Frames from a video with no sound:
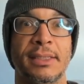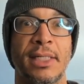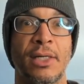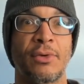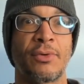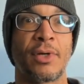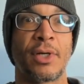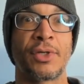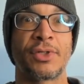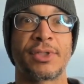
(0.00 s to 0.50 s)

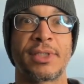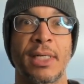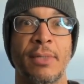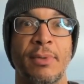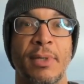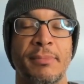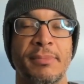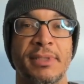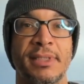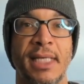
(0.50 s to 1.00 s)
don't understand what
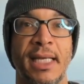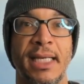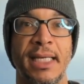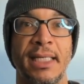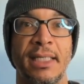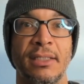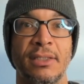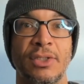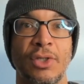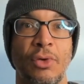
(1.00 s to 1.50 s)
I'm
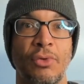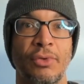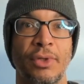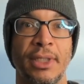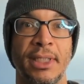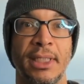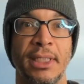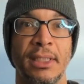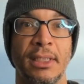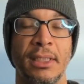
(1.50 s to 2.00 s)
saying
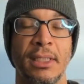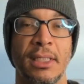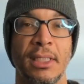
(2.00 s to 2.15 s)
totally.